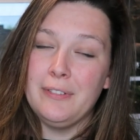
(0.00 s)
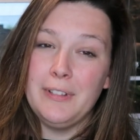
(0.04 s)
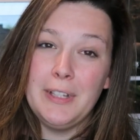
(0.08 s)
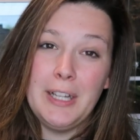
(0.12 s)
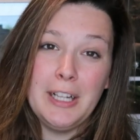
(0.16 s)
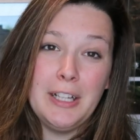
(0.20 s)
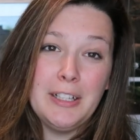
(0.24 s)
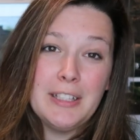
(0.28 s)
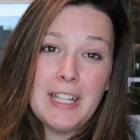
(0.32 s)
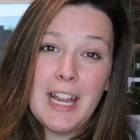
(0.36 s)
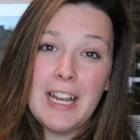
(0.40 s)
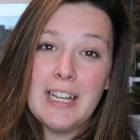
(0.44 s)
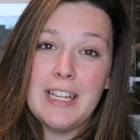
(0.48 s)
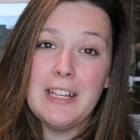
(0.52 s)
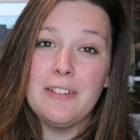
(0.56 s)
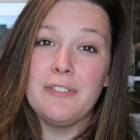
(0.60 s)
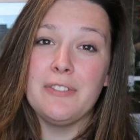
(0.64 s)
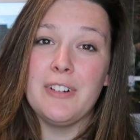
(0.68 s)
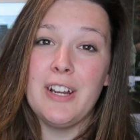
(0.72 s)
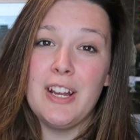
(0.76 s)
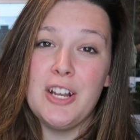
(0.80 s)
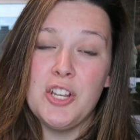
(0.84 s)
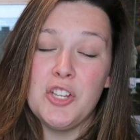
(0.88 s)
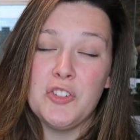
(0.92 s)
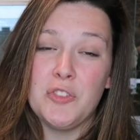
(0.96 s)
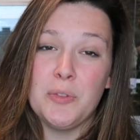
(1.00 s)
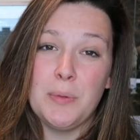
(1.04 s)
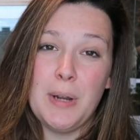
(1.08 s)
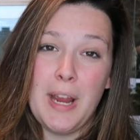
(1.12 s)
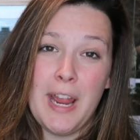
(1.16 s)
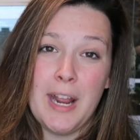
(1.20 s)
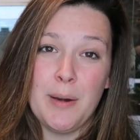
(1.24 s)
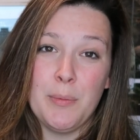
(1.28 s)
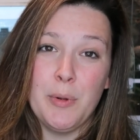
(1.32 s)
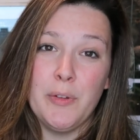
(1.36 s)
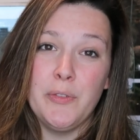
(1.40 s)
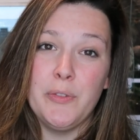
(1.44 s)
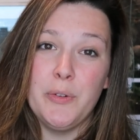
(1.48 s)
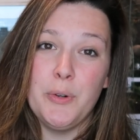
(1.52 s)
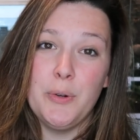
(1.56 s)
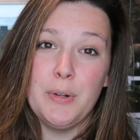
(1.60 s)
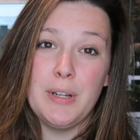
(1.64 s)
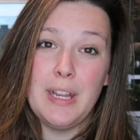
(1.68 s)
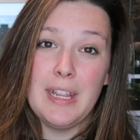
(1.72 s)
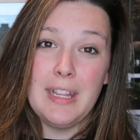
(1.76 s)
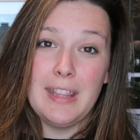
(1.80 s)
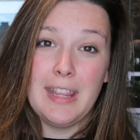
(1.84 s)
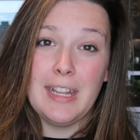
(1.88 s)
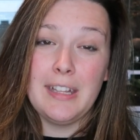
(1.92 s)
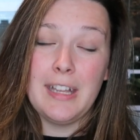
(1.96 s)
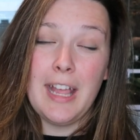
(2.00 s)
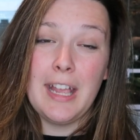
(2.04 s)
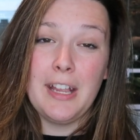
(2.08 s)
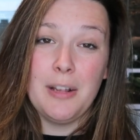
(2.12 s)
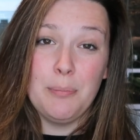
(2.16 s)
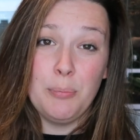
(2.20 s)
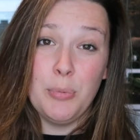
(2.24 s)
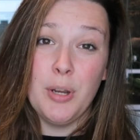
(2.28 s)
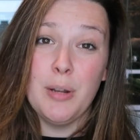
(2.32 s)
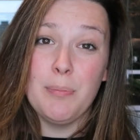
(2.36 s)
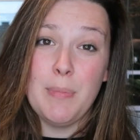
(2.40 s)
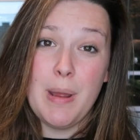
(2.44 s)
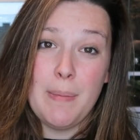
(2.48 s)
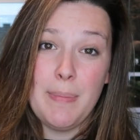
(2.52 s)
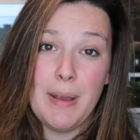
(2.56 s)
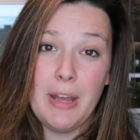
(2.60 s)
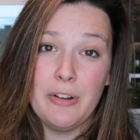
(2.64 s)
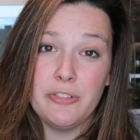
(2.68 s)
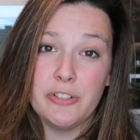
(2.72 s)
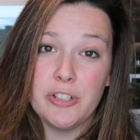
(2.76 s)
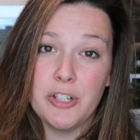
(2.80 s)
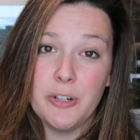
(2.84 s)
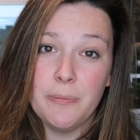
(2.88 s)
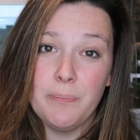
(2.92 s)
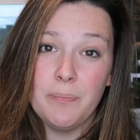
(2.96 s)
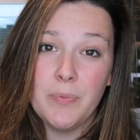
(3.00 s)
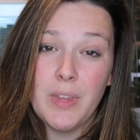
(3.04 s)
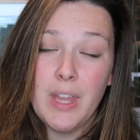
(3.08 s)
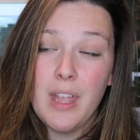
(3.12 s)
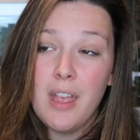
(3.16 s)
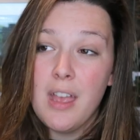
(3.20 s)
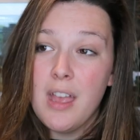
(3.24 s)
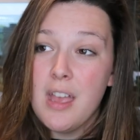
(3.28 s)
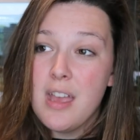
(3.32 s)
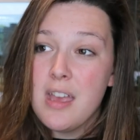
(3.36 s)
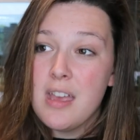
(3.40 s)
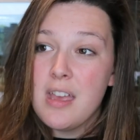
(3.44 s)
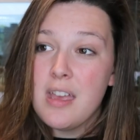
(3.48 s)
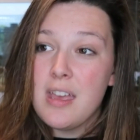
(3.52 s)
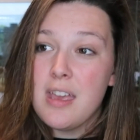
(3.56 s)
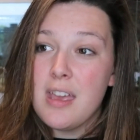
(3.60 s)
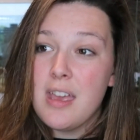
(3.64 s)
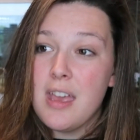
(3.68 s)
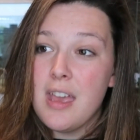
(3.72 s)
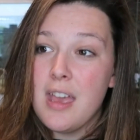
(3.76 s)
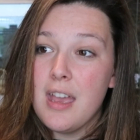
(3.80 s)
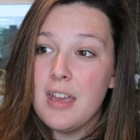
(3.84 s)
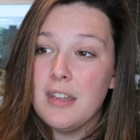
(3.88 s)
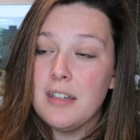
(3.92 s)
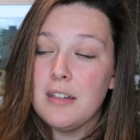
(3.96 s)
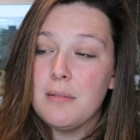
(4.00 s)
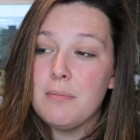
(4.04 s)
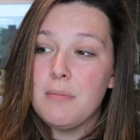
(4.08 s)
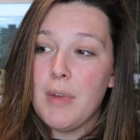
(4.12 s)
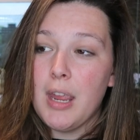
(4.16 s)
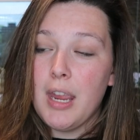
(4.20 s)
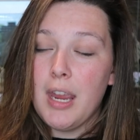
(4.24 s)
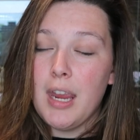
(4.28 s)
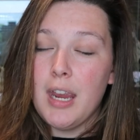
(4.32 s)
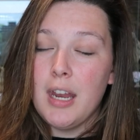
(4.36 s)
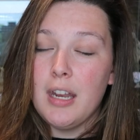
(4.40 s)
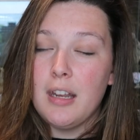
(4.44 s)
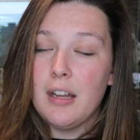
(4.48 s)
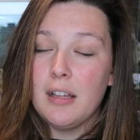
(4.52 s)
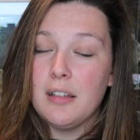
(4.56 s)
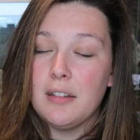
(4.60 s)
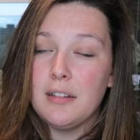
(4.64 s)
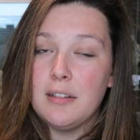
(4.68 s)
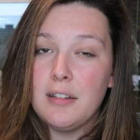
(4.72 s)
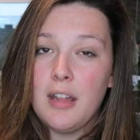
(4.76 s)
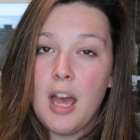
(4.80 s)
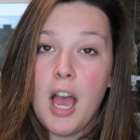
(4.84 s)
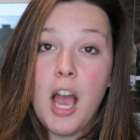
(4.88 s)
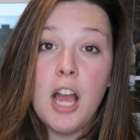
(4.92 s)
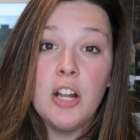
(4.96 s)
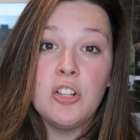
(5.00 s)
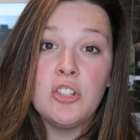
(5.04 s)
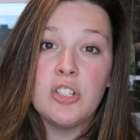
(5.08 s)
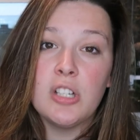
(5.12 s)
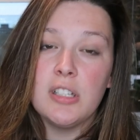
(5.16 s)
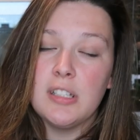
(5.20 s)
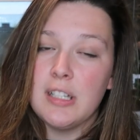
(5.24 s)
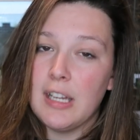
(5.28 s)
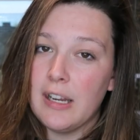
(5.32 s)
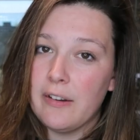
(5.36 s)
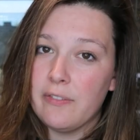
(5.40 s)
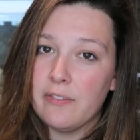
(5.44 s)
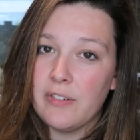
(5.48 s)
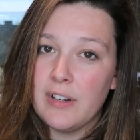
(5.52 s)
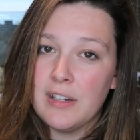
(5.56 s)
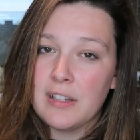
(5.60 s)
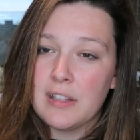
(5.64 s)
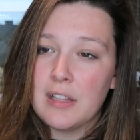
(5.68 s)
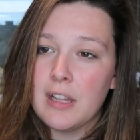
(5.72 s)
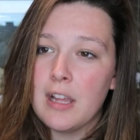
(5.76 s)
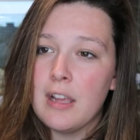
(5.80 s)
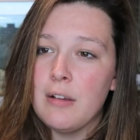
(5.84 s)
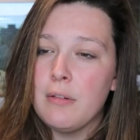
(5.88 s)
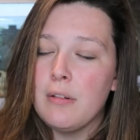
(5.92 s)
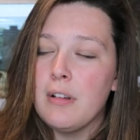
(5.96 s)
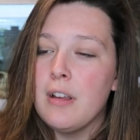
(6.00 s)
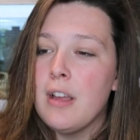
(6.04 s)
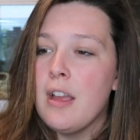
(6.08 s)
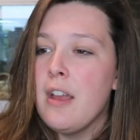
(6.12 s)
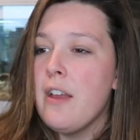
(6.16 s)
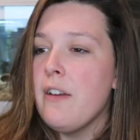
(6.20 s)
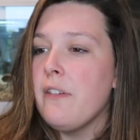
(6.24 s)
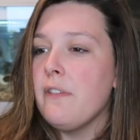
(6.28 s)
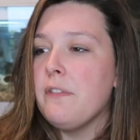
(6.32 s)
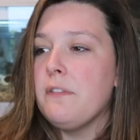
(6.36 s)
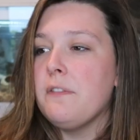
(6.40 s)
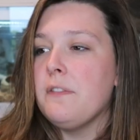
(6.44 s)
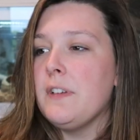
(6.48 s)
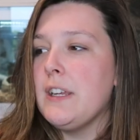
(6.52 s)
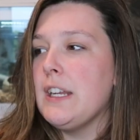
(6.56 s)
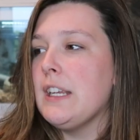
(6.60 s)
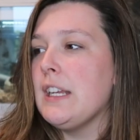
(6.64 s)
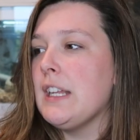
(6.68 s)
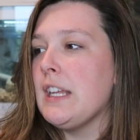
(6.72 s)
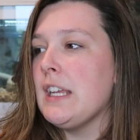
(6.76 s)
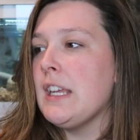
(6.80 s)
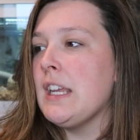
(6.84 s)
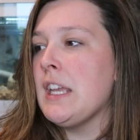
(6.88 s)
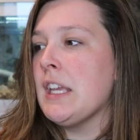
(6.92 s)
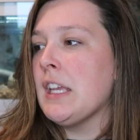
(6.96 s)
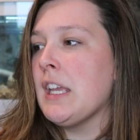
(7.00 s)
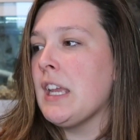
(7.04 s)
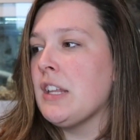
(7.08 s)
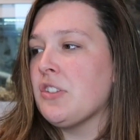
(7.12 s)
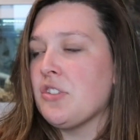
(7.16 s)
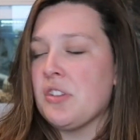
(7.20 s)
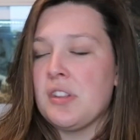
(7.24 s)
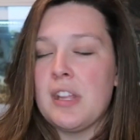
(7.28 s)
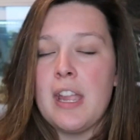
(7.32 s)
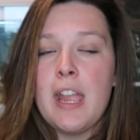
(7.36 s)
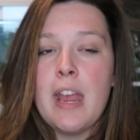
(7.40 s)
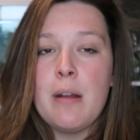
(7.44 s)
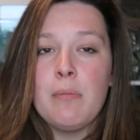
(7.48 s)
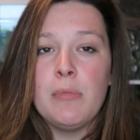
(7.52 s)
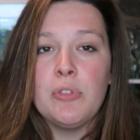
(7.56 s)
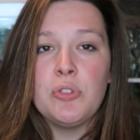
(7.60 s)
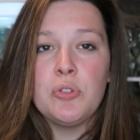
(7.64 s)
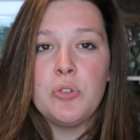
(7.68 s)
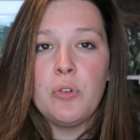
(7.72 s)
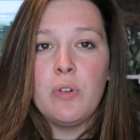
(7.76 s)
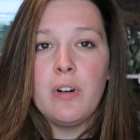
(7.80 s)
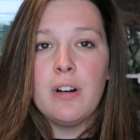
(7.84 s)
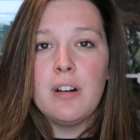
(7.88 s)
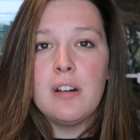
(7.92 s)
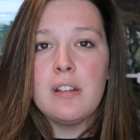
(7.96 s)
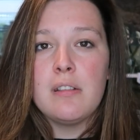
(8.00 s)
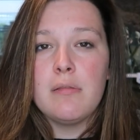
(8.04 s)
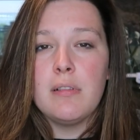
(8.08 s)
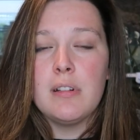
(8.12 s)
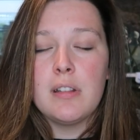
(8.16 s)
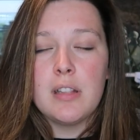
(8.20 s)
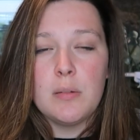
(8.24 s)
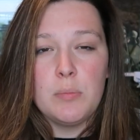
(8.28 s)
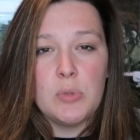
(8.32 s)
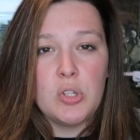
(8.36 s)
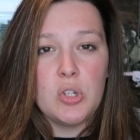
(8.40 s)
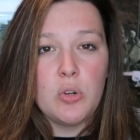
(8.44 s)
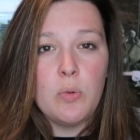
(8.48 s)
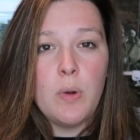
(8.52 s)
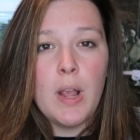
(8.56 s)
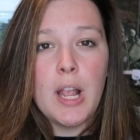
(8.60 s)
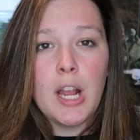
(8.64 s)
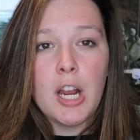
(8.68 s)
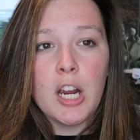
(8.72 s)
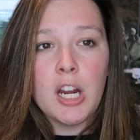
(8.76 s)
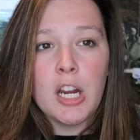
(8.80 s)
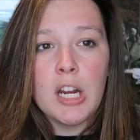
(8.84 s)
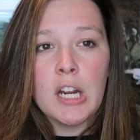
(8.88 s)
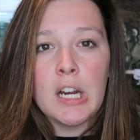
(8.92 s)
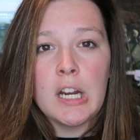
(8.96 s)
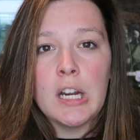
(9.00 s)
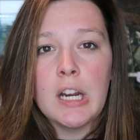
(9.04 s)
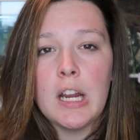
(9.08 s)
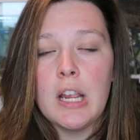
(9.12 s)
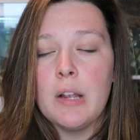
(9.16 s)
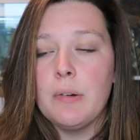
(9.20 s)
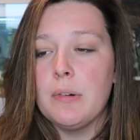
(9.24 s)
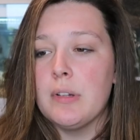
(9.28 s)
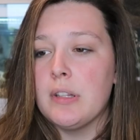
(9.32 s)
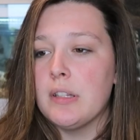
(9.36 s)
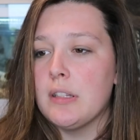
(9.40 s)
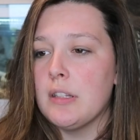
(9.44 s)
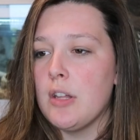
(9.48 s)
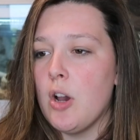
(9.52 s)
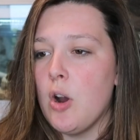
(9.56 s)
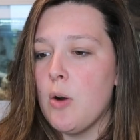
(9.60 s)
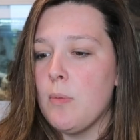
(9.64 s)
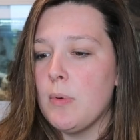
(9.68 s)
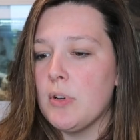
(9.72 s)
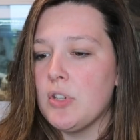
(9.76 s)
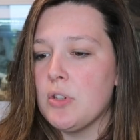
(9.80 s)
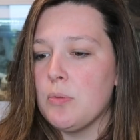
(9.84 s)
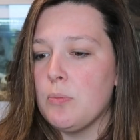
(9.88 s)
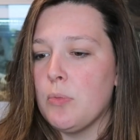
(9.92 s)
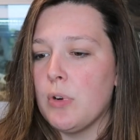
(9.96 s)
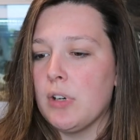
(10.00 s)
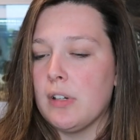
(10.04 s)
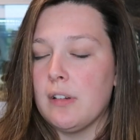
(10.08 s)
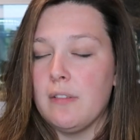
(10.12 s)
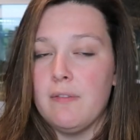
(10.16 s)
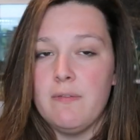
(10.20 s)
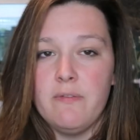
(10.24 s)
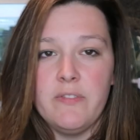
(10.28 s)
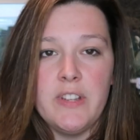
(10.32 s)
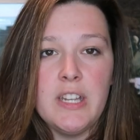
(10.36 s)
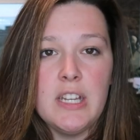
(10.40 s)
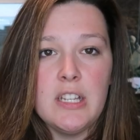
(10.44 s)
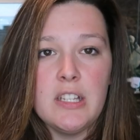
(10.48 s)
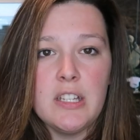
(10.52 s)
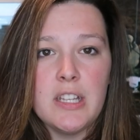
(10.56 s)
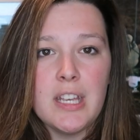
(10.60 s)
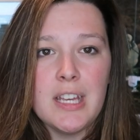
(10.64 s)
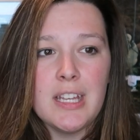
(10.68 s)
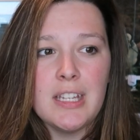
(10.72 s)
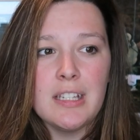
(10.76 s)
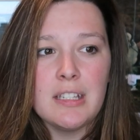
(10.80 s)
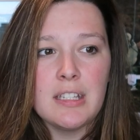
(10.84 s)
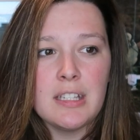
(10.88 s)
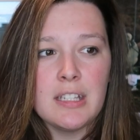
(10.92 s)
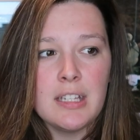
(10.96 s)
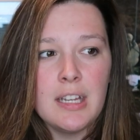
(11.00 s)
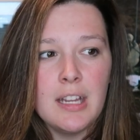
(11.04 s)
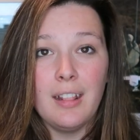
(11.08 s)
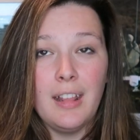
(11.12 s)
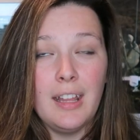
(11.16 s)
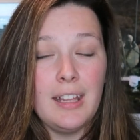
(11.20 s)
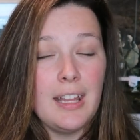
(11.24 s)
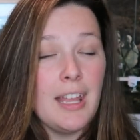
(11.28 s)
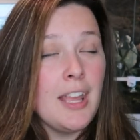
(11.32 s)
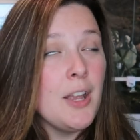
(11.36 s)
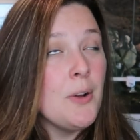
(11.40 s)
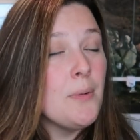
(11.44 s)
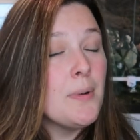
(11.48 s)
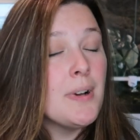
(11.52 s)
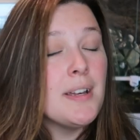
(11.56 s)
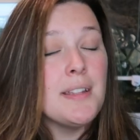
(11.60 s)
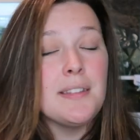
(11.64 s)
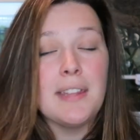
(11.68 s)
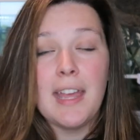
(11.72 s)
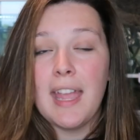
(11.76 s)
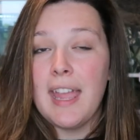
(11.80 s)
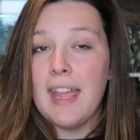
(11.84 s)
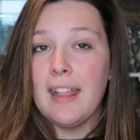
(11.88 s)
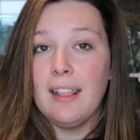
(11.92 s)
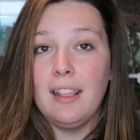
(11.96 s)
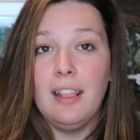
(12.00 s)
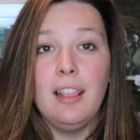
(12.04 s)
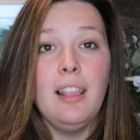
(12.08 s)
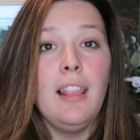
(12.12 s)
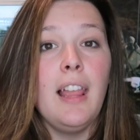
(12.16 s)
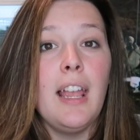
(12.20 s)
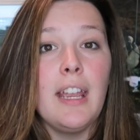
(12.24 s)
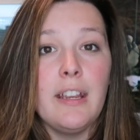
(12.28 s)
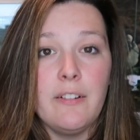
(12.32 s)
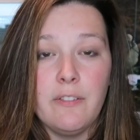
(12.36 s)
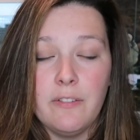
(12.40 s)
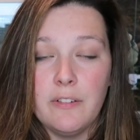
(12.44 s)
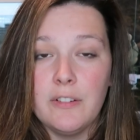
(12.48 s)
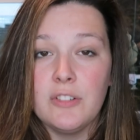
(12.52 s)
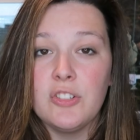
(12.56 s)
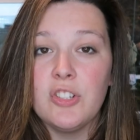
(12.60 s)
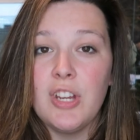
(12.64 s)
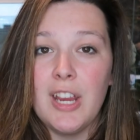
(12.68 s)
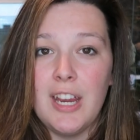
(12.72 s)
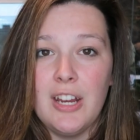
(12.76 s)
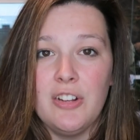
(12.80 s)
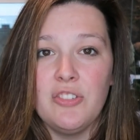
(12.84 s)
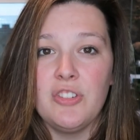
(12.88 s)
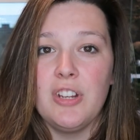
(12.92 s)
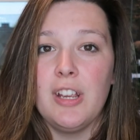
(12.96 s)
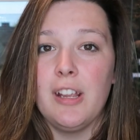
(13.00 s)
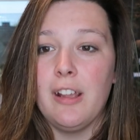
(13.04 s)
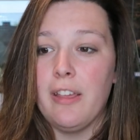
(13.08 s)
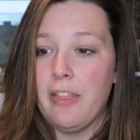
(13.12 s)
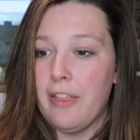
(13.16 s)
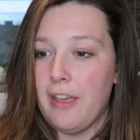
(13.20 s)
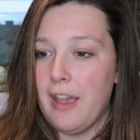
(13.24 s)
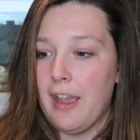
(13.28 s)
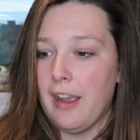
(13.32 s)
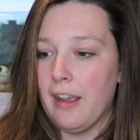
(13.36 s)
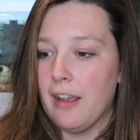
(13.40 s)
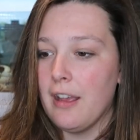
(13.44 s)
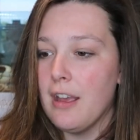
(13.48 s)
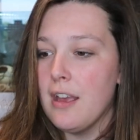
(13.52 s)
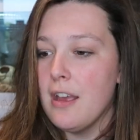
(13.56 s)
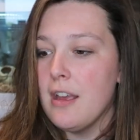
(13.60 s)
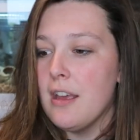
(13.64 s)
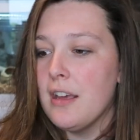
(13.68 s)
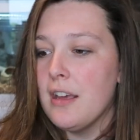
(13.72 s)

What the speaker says: little tiny fridge for animal food that I could put in my bedroom, it made such a difference. Feeding and just animal chores went so much quicker. It was so much more convenient. Like, it was a life-changing thing.